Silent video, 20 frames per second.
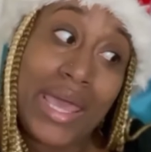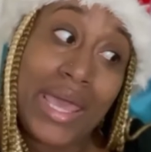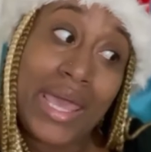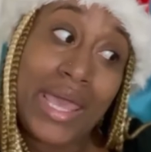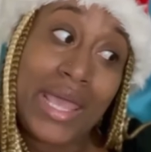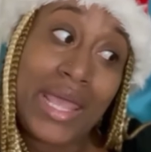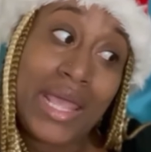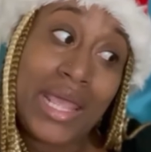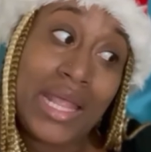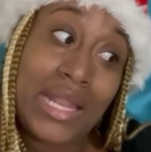
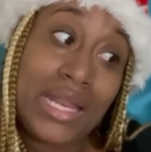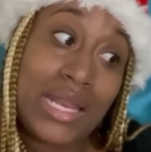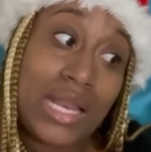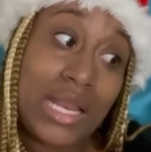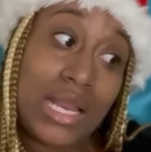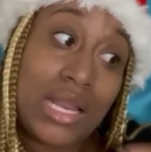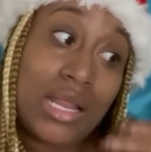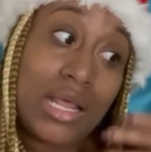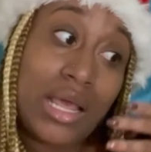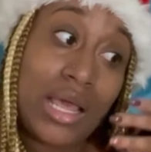and
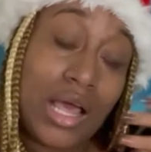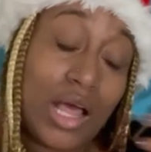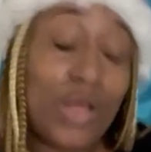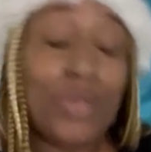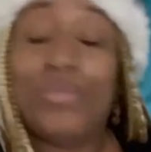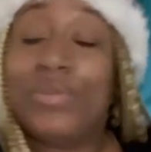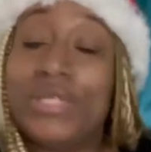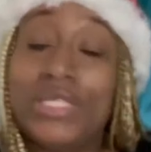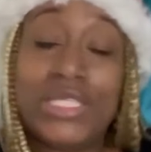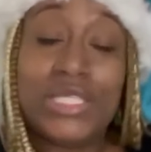
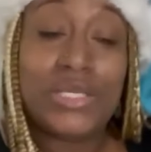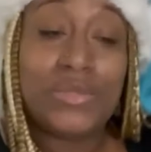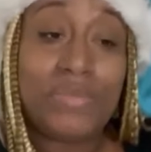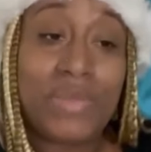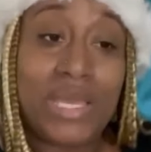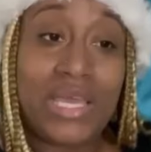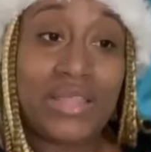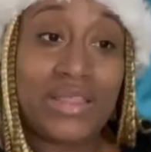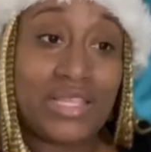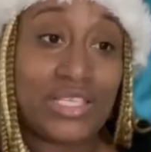helping to
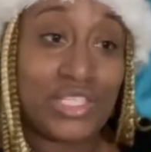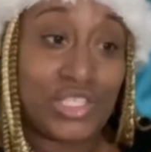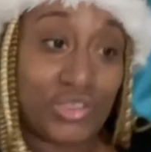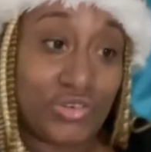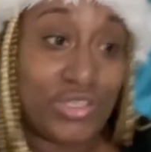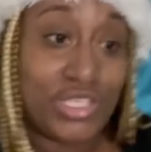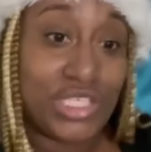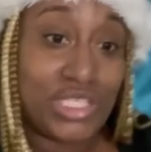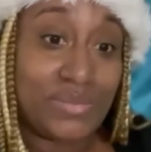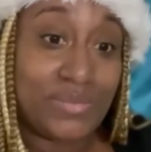make this
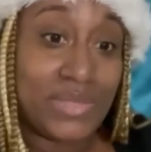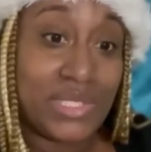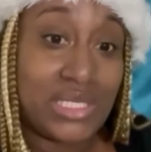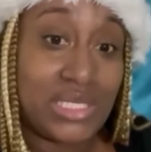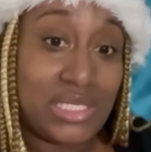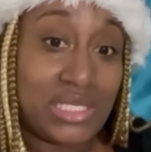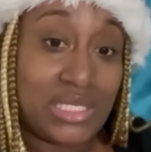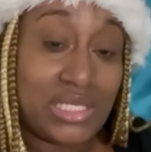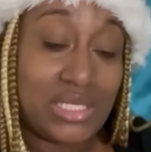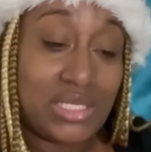
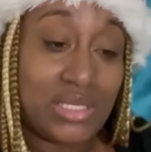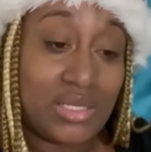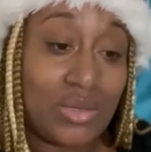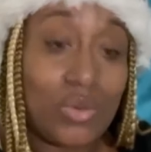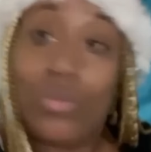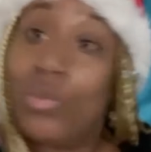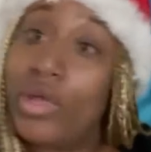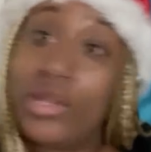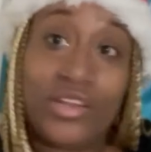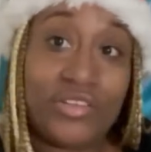Christmas
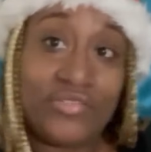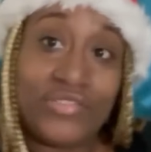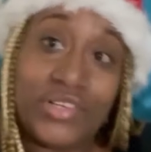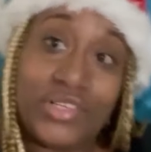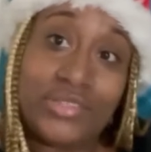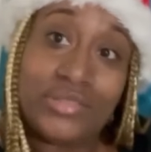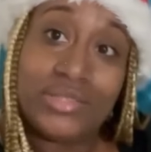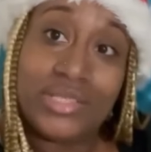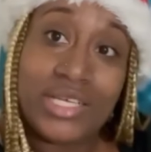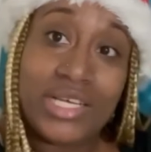
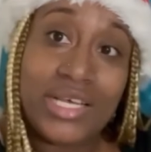wonderful.